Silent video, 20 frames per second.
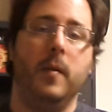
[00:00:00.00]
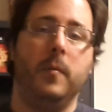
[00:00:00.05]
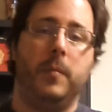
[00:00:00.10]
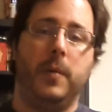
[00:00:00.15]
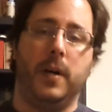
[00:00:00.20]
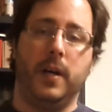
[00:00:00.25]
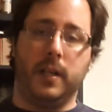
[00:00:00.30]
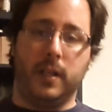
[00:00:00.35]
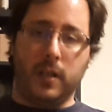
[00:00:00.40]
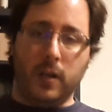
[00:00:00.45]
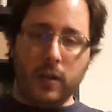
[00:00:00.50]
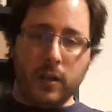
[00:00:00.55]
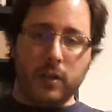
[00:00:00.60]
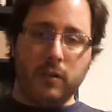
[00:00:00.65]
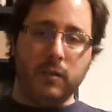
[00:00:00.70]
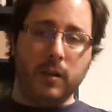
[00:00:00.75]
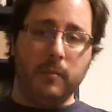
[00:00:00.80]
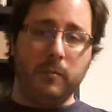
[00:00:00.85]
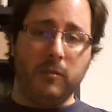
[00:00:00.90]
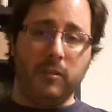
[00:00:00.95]
But go to
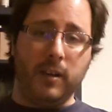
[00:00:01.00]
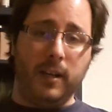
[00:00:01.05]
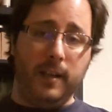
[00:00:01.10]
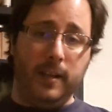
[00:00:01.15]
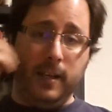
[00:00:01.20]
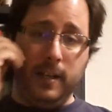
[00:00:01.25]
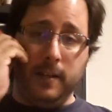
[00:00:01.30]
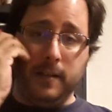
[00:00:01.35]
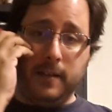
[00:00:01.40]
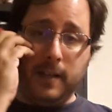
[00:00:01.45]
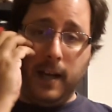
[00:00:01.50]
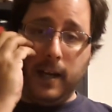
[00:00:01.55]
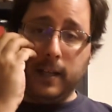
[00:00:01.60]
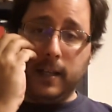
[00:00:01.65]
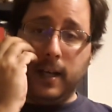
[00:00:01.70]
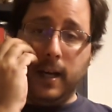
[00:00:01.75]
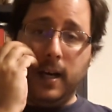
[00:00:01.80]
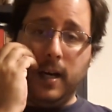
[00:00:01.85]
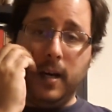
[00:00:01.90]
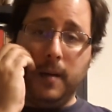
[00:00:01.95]

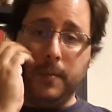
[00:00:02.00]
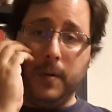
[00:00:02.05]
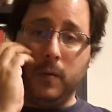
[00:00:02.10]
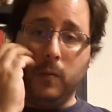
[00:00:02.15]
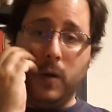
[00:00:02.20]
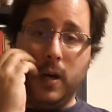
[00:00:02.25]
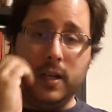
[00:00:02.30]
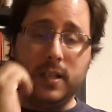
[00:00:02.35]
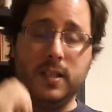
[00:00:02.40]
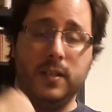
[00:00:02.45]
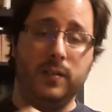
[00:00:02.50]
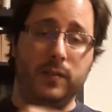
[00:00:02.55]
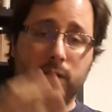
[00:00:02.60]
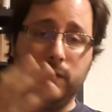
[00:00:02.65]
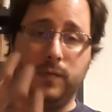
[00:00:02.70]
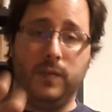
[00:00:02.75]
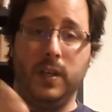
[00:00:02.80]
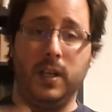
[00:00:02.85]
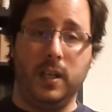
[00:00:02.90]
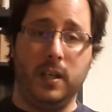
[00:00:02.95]
grimgreen.com and watch
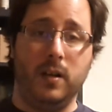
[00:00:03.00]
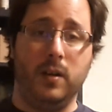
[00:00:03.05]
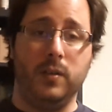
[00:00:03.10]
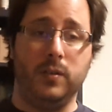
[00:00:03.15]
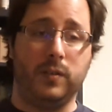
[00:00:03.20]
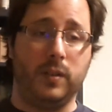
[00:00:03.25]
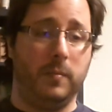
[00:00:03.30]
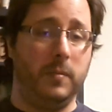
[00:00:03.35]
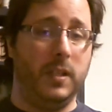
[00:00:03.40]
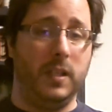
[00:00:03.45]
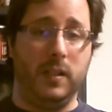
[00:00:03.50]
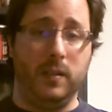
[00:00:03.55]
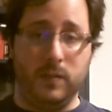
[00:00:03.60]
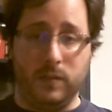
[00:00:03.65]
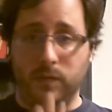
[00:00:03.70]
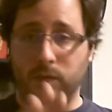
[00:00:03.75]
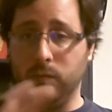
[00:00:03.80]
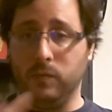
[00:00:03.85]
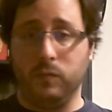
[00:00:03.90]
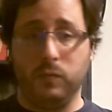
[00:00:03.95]
his videos. I mean,
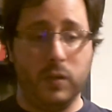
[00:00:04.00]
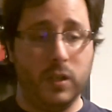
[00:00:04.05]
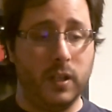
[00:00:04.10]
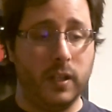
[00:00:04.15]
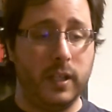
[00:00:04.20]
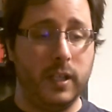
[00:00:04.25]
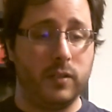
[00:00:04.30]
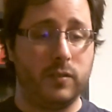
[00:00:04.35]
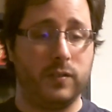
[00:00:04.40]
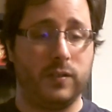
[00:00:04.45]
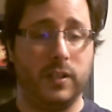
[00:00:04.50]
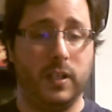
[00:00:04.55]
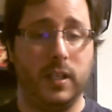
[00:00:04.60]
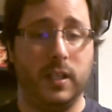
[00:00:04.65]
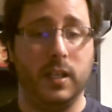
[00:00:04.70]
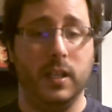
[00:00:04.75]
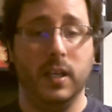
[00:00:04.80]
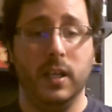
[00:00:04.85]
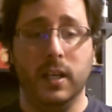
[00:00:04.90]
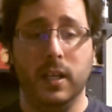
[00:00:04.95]
it's really
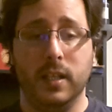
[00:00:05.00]
interesting.